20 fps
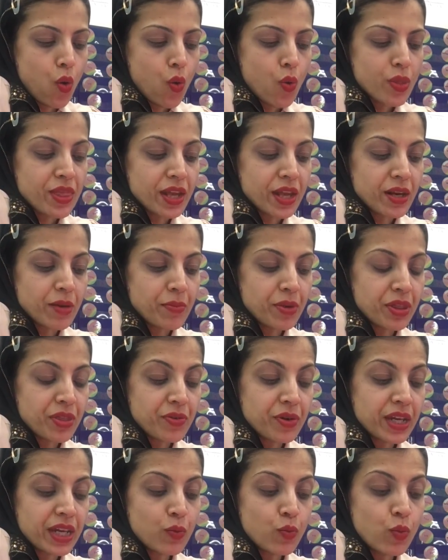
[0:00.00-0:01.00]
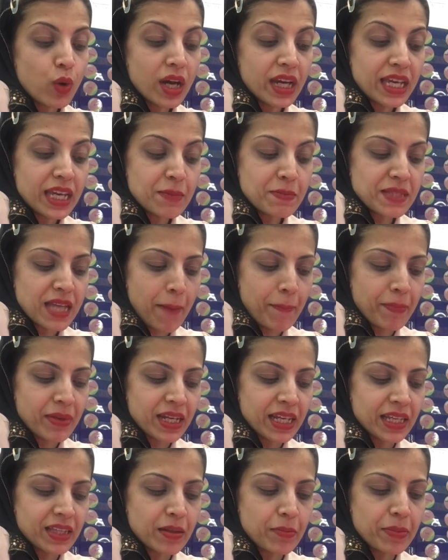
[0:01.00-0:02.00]
Then number 3, what keeps
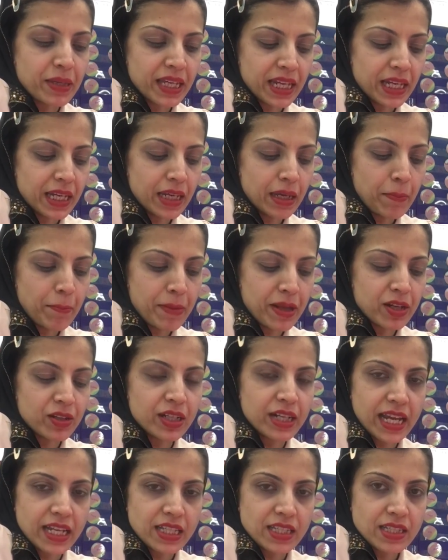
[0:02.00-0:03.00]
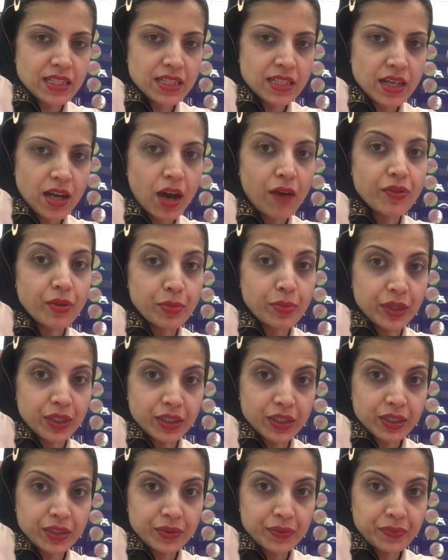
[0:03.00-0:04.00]
happening in the beginning, middle, and end of the
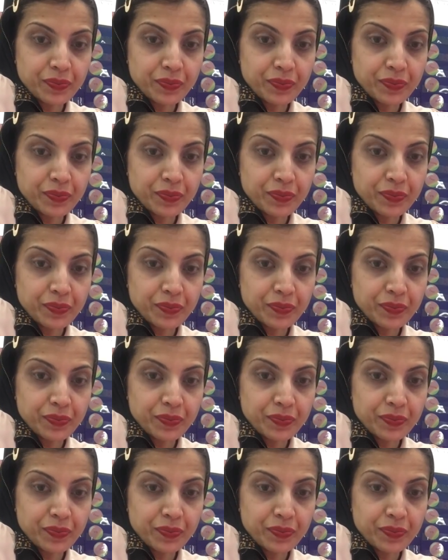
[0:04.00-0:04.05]
book?